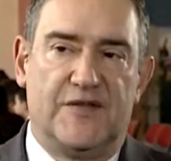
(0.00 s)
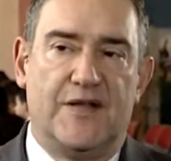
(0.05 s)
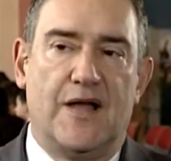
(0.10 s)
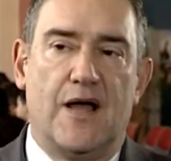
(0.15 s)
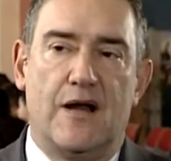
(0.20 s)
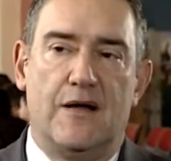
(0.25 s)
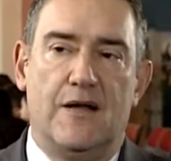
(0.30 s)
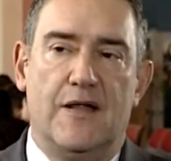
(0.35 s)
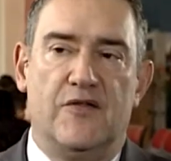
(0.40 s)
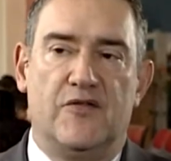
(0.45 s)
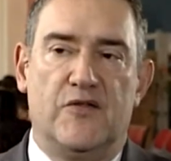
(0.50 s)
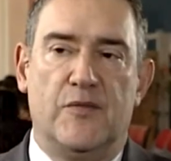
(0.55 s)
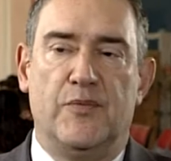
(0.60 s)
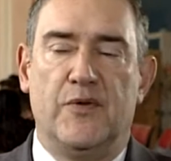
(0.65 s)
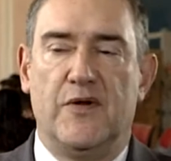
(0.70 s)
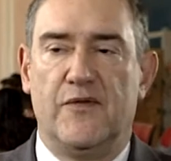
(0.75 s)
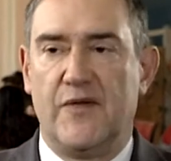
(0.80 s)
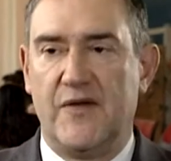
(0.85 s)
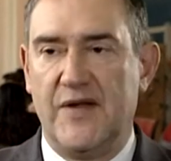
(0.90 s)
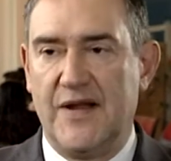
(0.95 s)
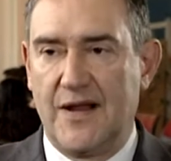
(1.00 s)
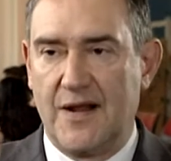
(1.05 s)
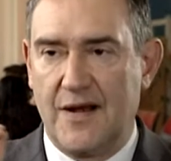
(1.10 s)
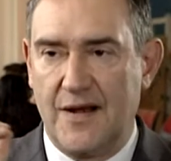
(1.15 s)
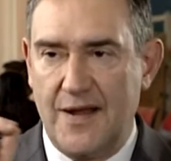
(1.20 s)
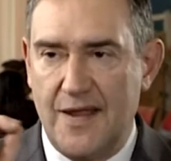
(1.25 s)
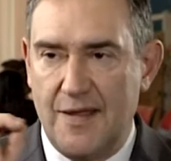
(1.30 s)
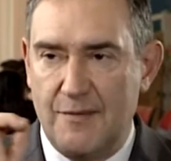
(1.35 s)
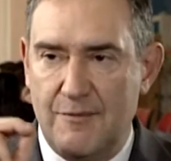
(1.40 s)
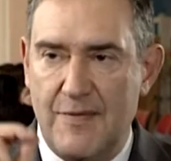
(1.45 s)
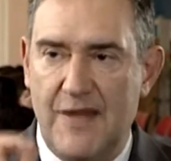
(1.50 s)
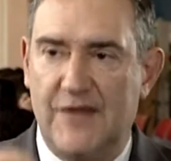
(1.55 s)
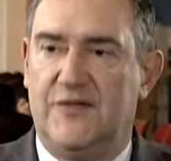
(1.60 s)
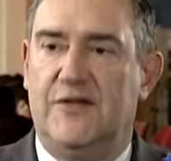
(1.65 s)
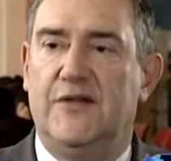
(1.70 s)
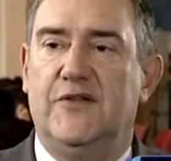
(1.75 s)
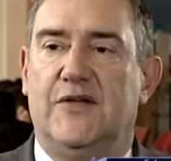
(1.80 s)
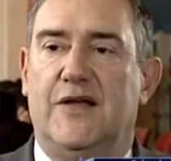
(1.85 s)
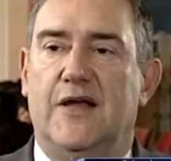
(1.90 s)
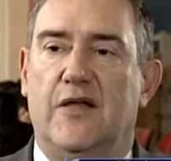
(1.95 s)
done is to put a very clear
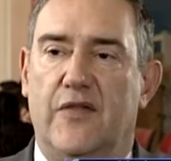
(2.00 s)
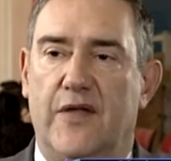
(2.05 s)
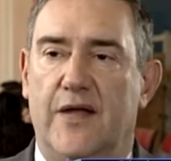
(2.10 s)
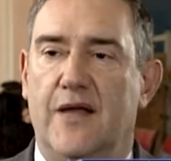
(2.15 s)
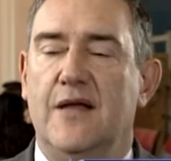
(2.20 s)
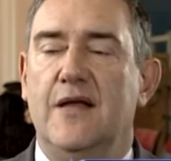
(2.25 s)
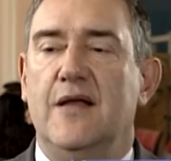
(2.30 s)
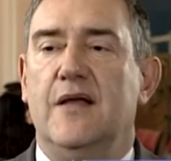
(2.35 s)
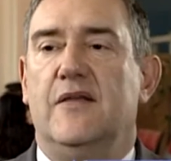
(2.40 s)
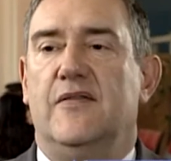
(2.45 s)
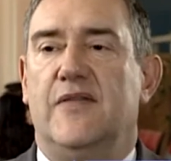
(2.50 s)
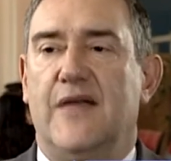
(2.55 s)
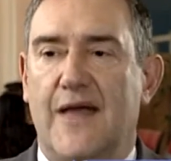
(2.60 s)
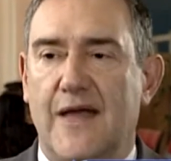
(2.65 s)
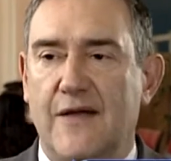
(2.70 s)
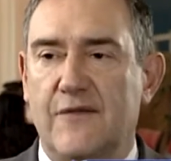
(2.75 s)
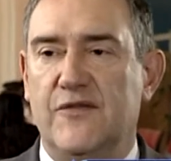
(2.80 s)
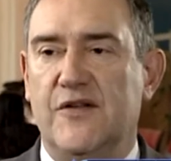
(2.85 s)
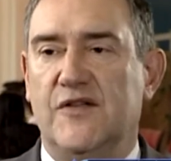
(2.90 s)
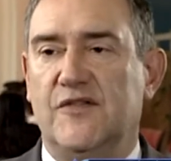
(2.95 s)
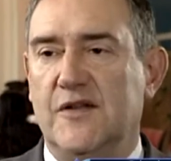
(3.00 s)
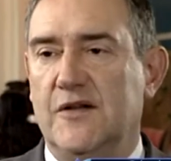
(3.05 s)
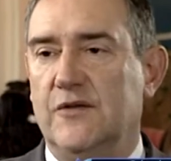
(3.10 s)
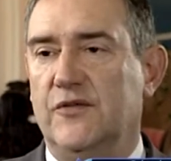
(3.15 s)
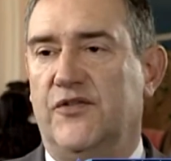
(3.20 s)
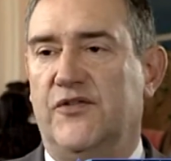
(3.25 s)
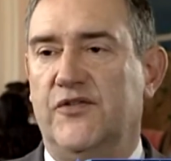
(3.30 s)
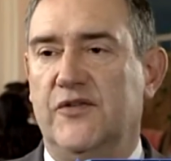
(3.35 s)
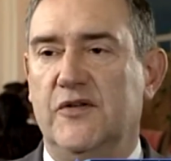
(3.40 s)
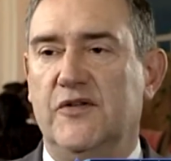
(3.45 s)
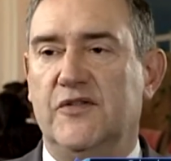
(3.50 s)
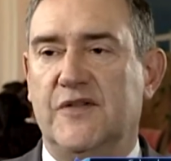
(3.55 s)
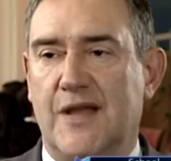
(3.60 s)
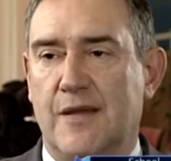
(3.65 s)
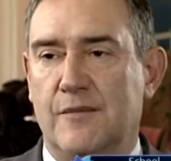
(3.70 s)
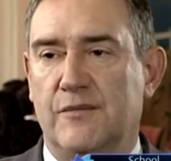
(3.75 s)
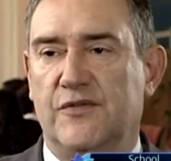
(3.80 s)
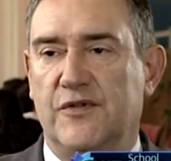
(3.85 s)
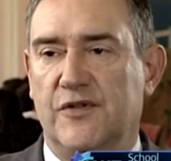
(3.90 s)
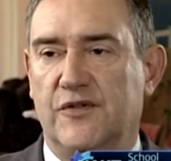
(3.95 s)
message out there that every single student at
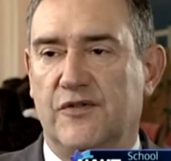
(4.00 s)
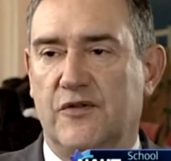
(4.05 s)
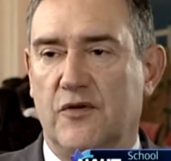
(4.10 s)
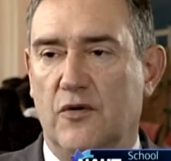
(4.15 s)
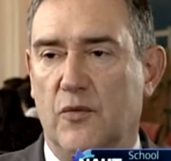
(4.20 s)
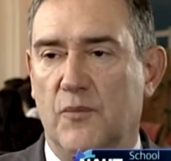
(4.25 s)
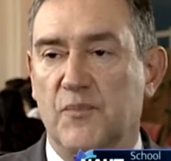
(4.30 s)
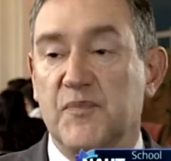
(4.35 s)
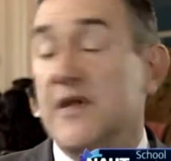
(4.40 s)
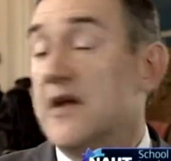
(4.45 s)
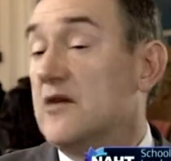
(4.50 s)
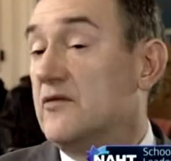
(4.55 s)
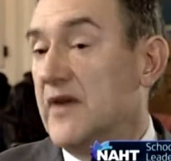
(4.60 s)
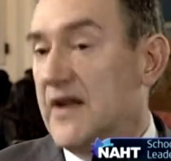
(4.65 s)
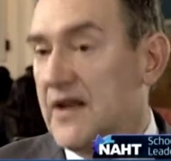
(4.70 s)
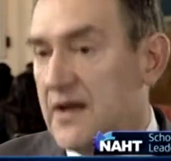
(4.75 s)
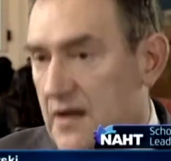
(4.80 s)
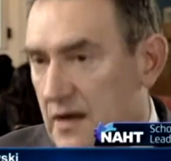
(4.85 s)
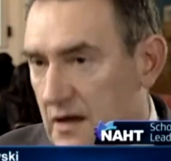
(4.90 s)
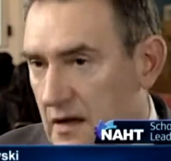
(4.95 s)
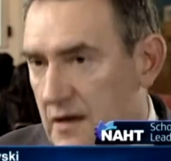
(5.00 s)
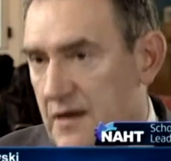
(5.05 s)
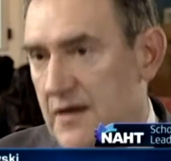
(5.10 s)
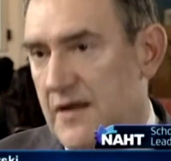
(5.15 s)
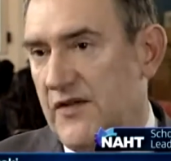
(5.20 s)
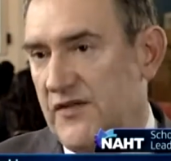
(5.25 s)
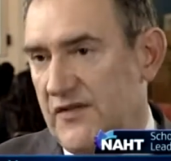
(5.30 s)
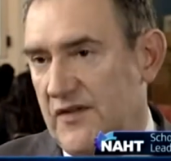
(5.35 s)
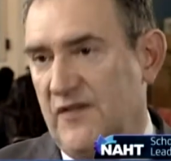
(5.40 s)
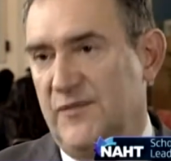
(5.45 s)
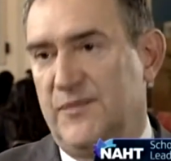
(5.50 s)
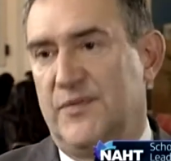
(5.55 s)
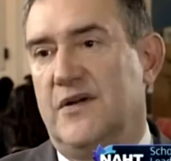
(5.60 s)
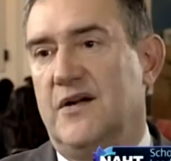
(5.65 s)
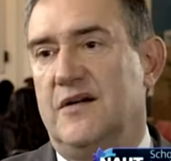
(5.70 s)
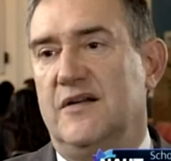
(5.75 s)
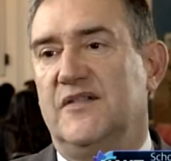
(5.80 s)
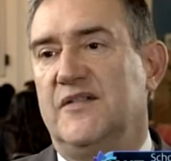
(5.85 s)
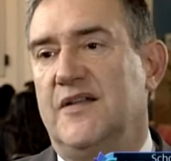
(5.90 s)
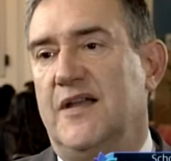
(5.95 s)
Hampstead School, regardless of
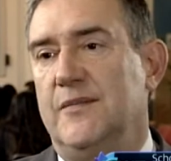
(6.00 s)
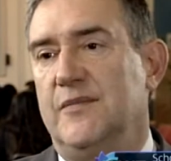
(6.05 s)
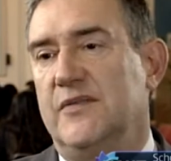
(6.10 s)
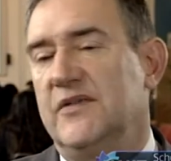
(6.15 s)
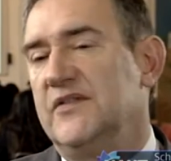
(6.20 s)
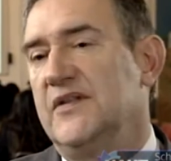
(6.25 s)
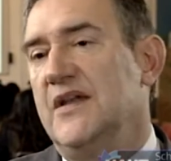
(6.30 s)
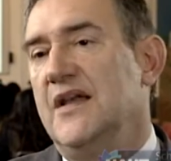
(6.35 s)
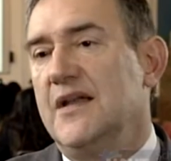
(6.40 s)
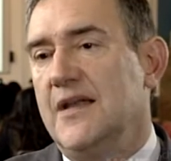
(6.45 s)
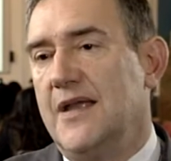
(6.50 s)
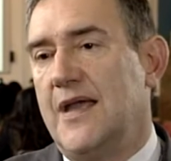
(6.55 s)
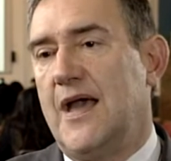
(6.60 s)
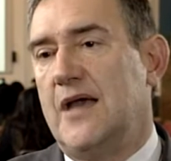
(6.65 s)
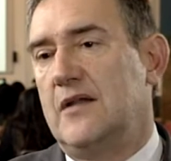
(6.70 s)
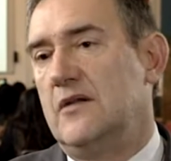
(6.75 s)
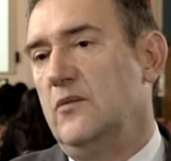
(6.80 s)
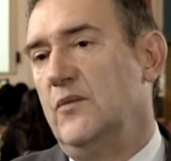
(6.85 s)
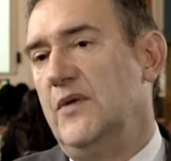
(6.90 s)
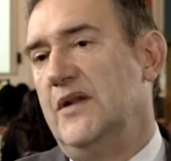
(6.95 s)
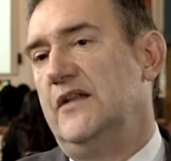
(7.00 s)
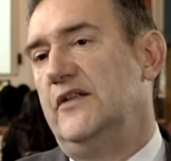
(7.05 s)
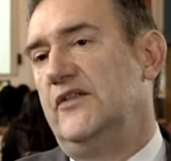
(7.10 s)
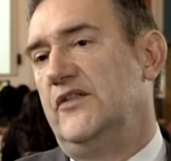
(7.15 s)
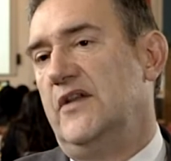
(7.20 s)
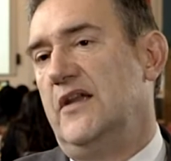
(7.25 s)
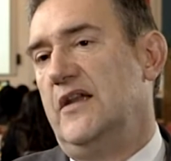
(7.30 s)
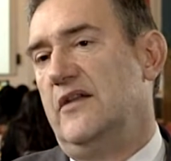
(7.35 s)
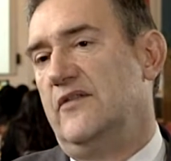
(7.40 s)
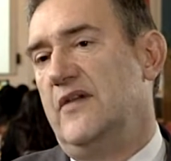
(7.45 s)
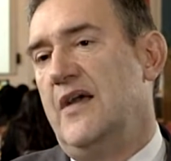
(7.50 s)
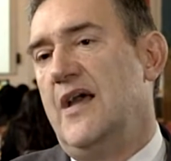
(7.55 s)
prior attainment, can and will achieve.